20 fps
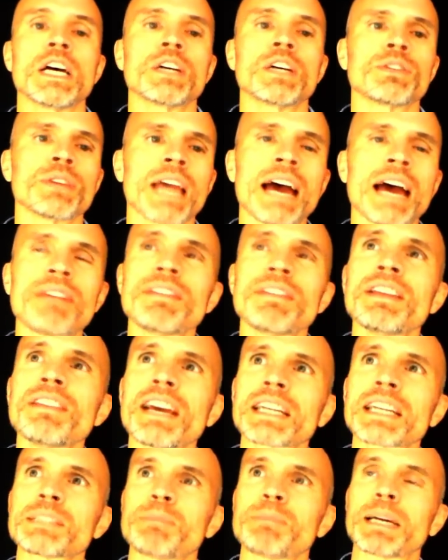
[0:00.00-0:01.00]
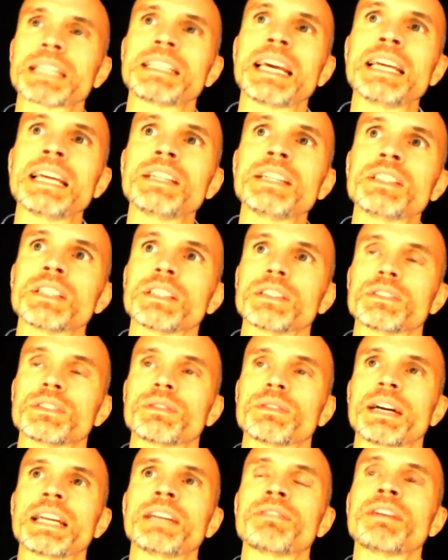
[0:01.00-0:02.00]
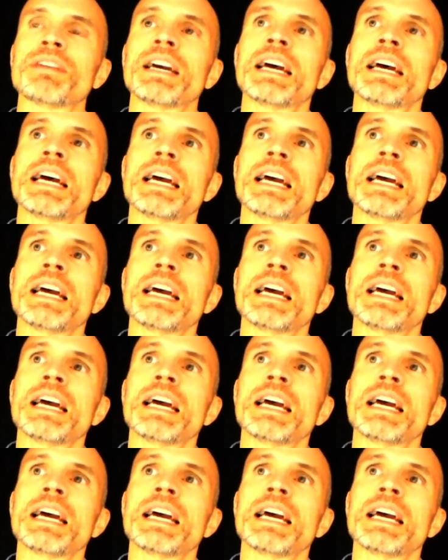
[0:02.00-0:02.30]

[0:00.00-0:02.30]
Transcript: So you have these expectations, right?